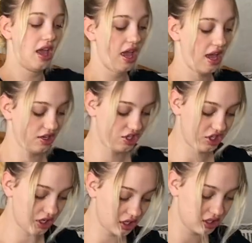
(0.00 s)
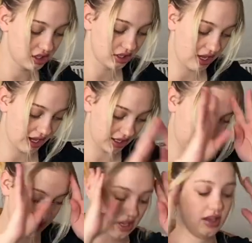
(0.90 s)
and just like
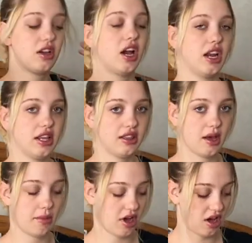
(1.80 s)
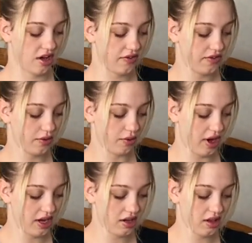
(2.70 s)
cutting them off
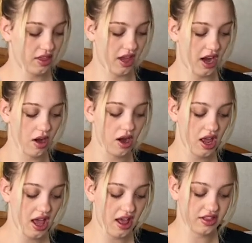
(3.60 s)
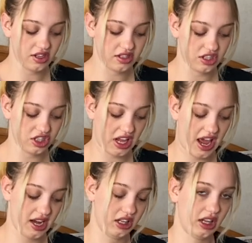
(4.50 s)
right there, and then just
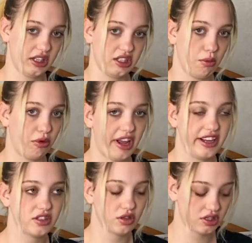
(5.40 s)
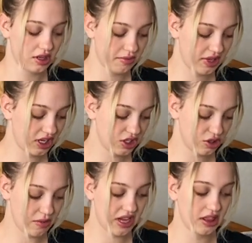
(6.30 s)
adding like some lace or something
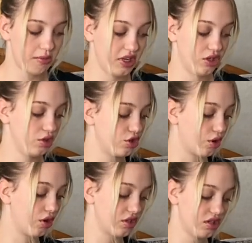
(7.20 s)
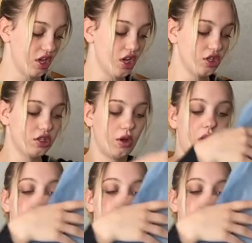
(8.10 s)
to make them into shorts. So I'll